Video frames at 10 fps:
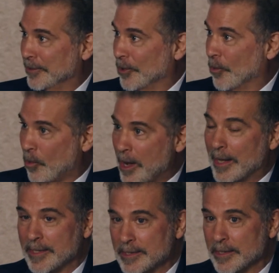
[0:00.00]

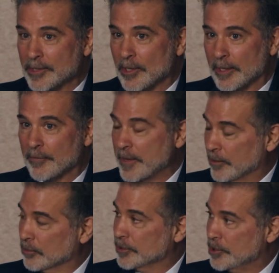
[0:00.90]
why is this on a
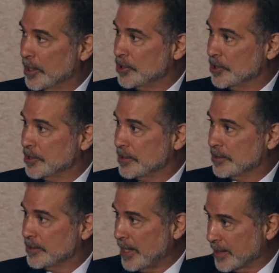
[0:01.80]
federal judge's
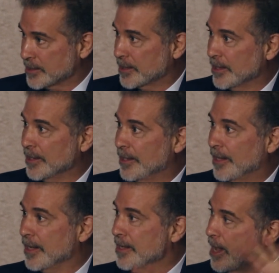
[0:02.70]
desk
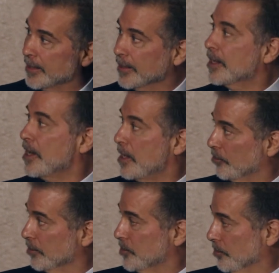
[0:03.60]
and not in
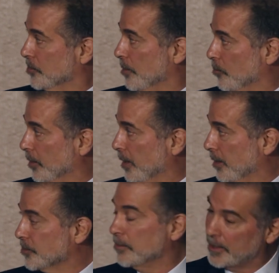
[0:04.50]
Congress or somewhere else?